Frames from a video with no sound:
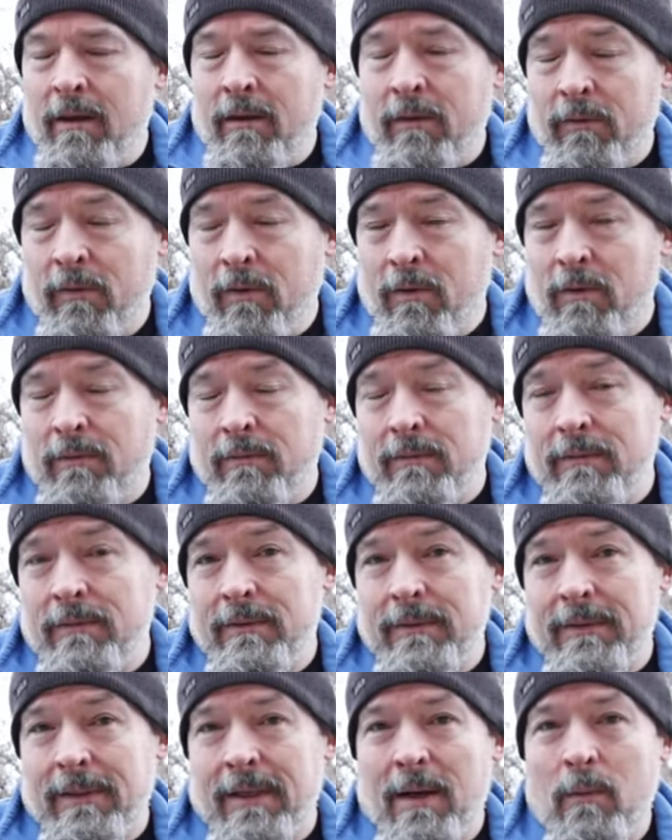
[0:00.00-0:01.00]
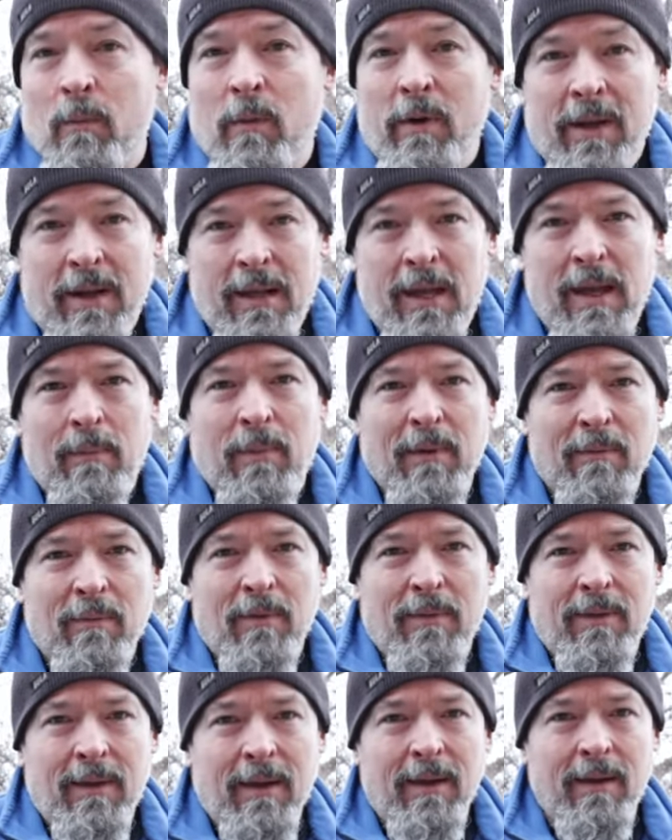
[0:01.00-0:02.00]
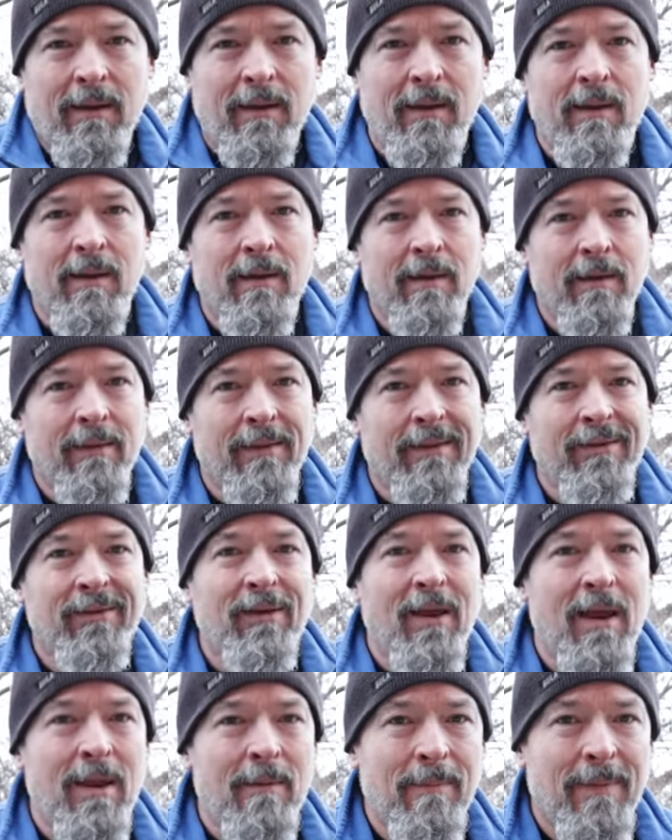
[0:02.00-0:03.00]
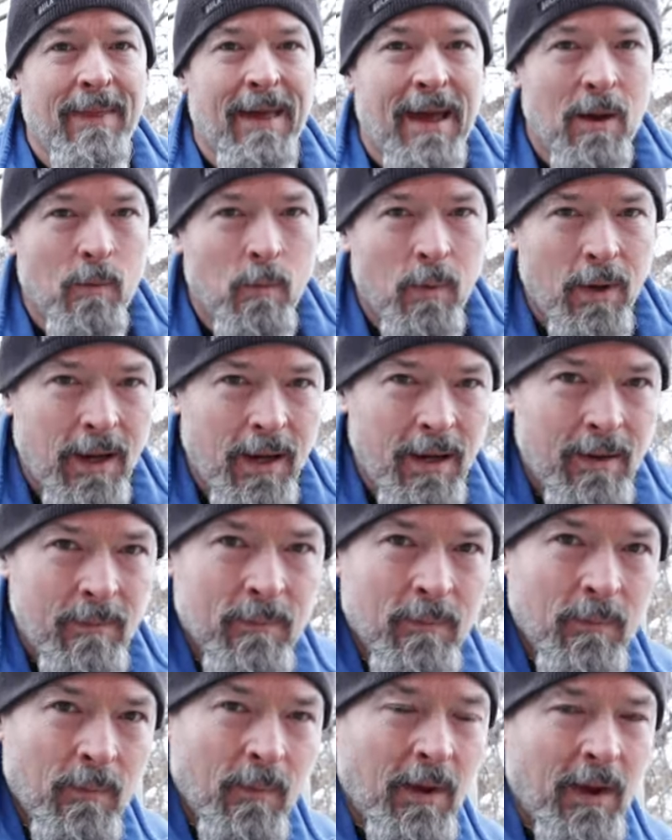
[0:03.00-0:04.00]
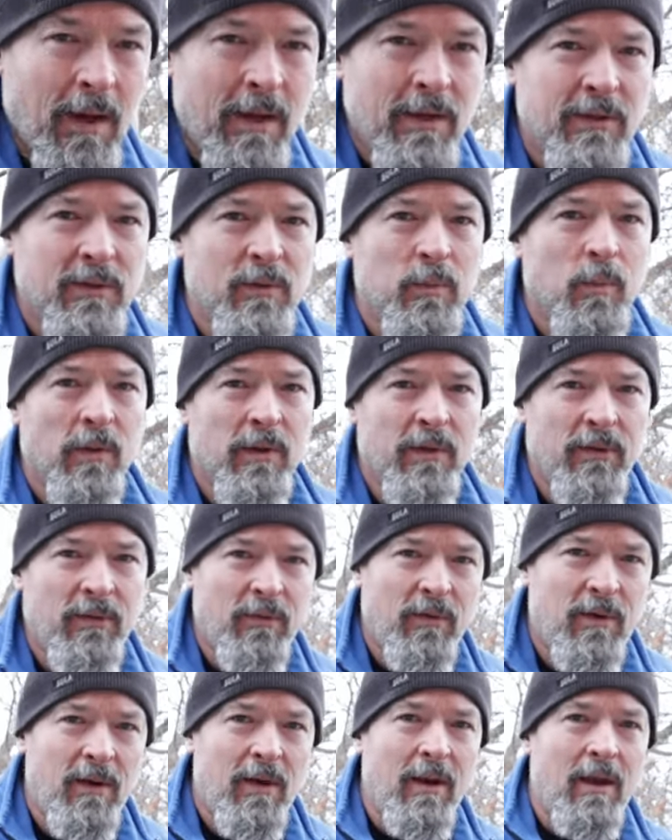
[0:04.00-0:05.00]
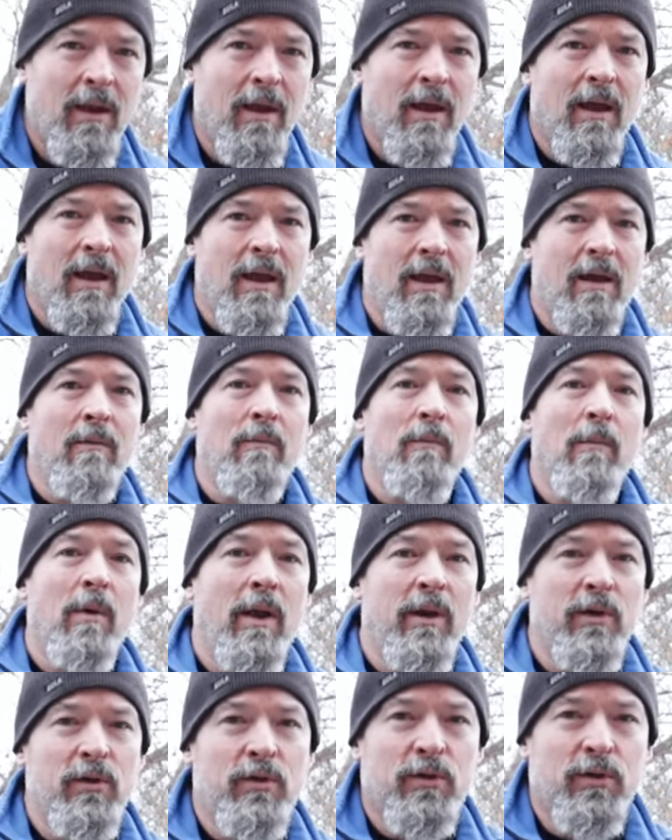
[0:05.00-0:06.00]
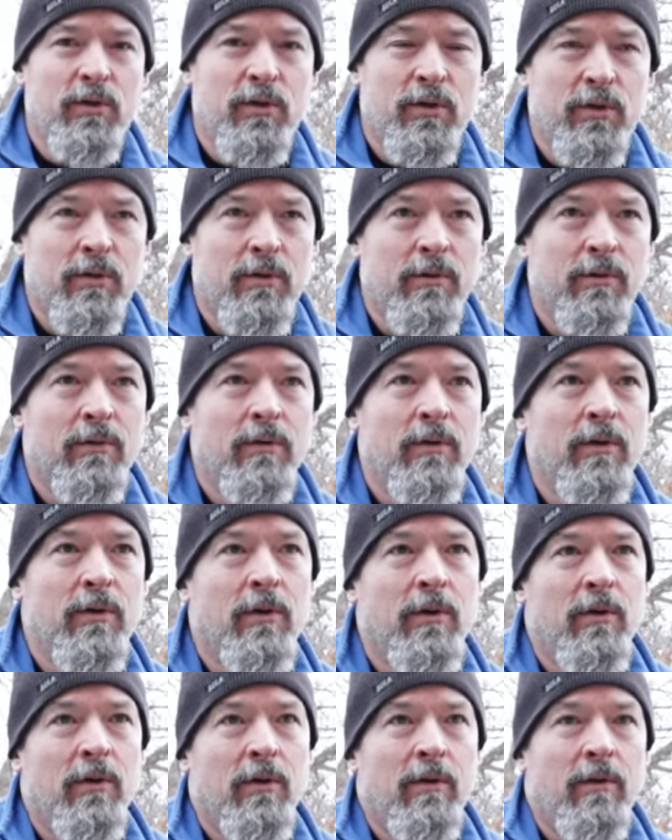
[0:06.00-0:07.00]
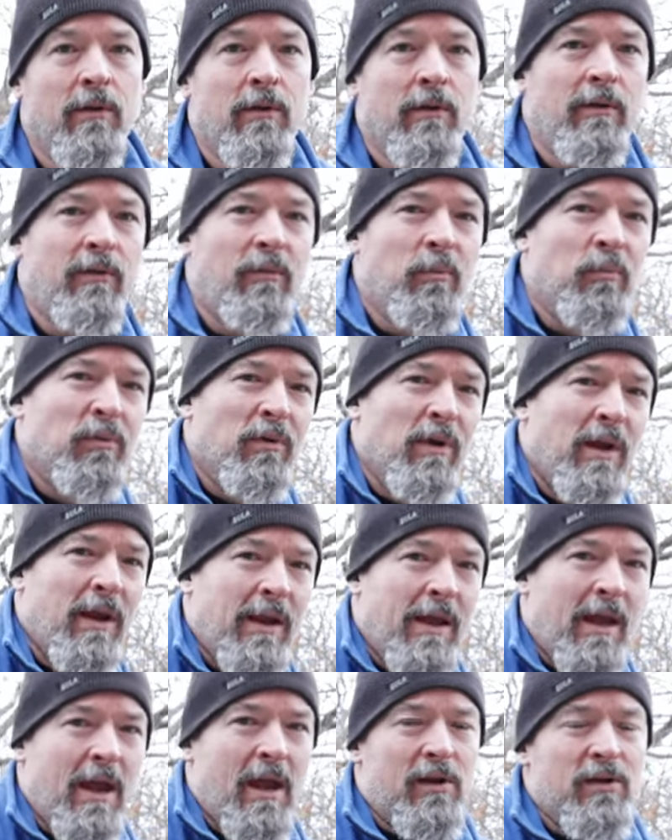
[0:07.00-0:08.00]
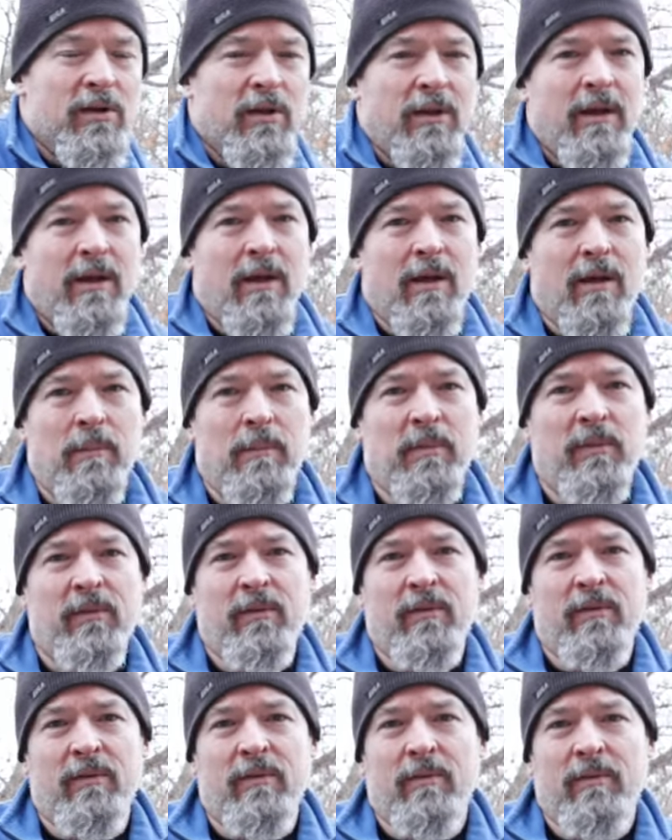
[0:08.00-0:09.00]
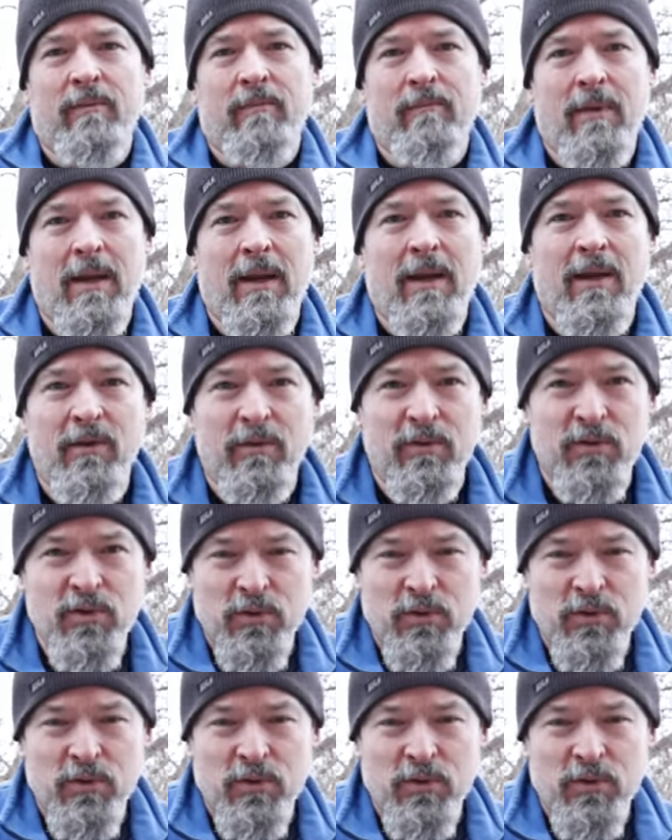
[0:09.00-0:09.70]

so I want to keep everything the same that way and just want to see how much this brine actually helps make it